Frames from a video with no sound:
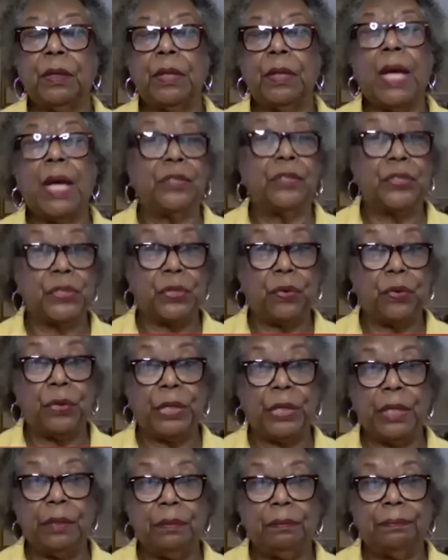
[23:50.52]

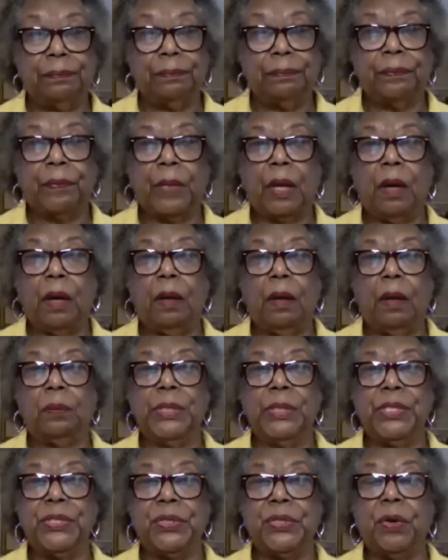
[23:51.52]
started.
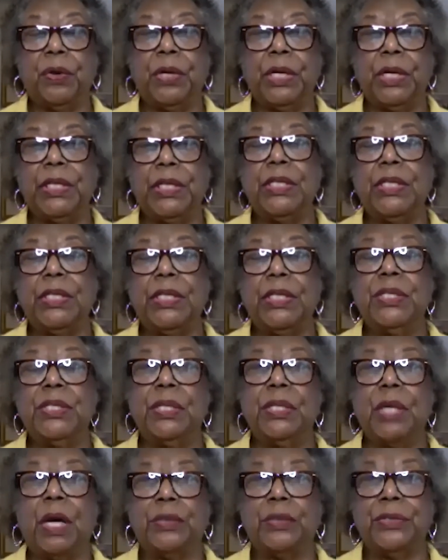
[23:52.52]
We started in
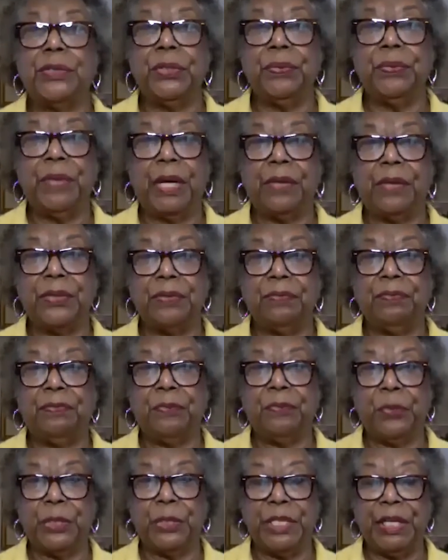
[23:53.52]

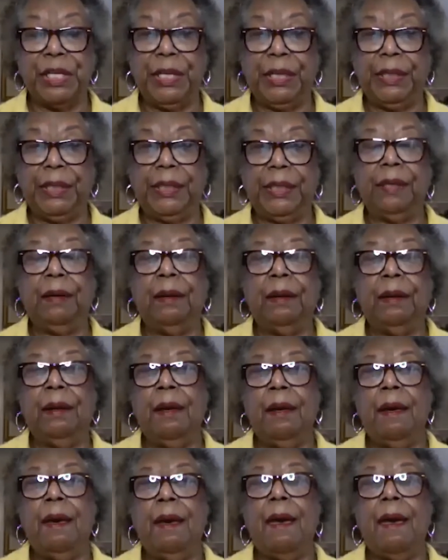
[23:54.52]
2014
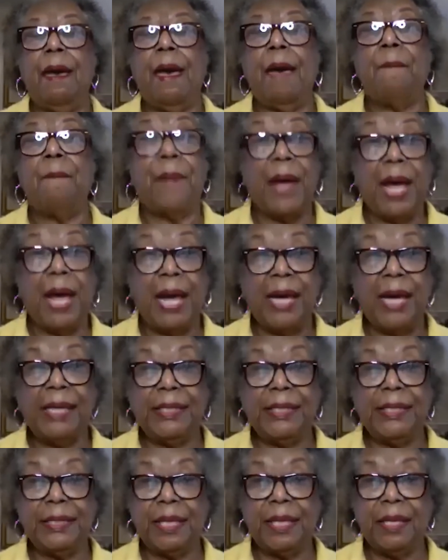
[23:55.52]
by
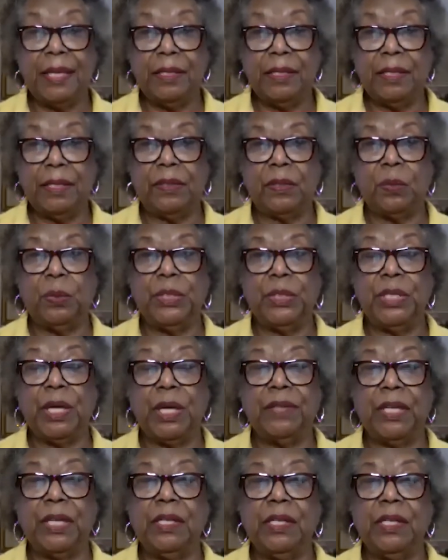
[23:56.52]
descendants, which I
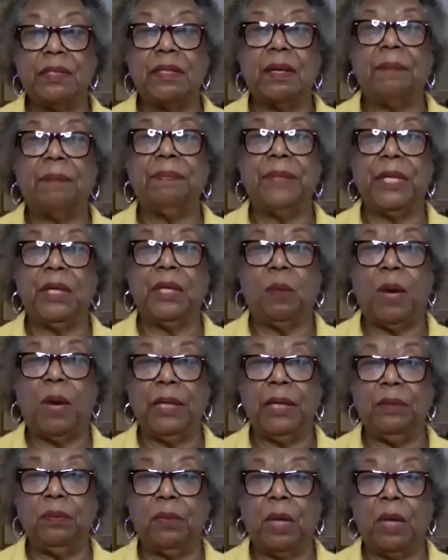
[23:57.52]
think is something
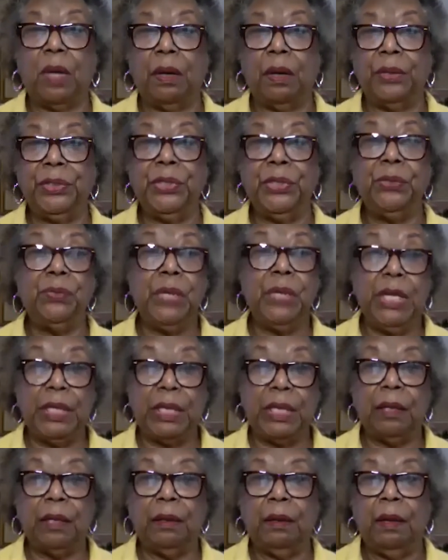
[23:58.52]
quite
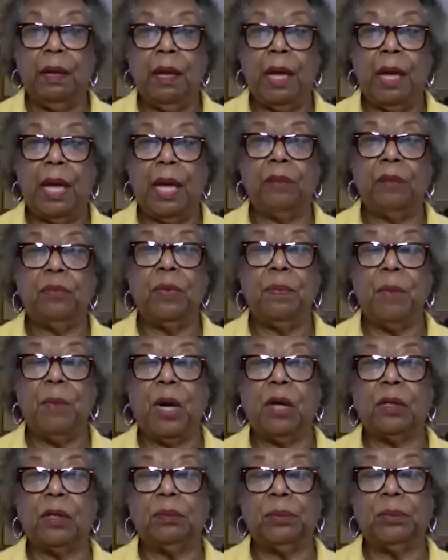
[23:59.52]
unique and
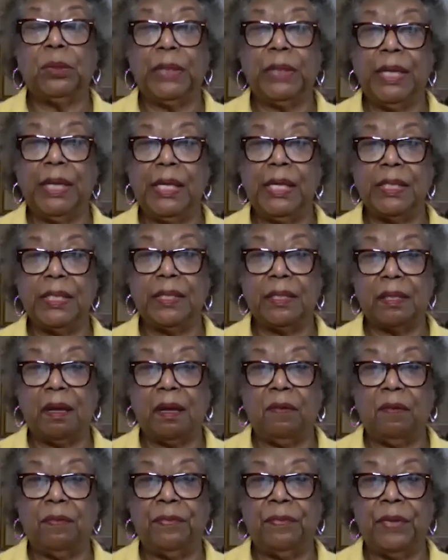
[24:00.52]
remarkable in
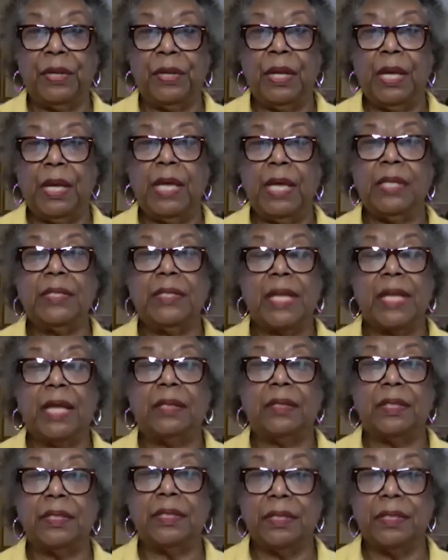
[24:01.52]
itself, is
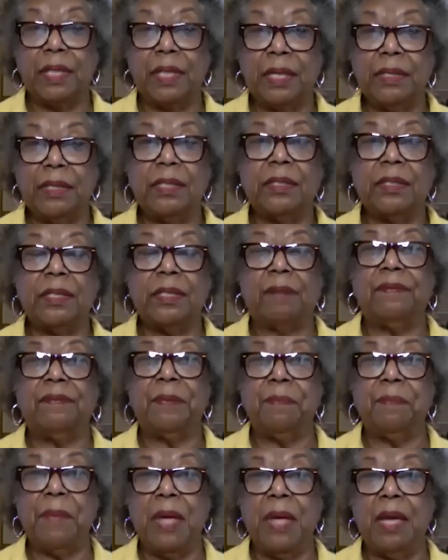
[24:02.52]
that descendants of the
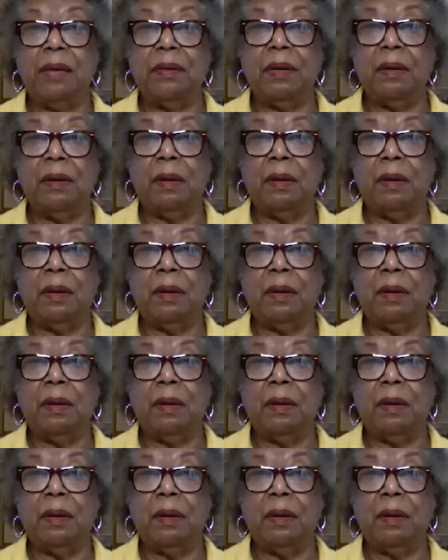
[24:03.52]
men